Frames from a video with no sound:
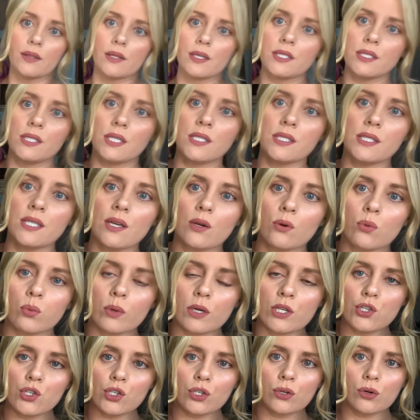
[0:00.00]
This is the
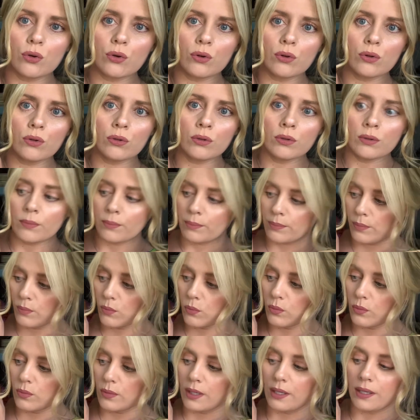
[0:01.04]
original
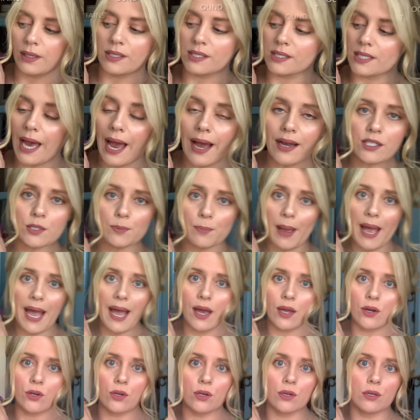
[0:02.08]
exact
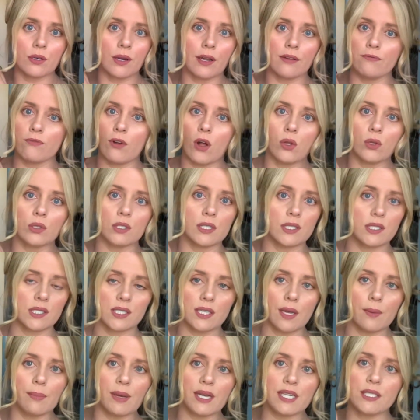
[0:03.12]
pattern. I followed it
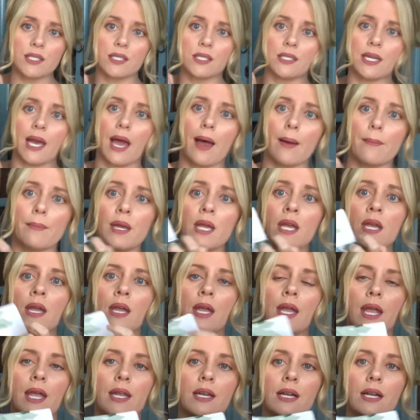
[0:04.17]
step by step, and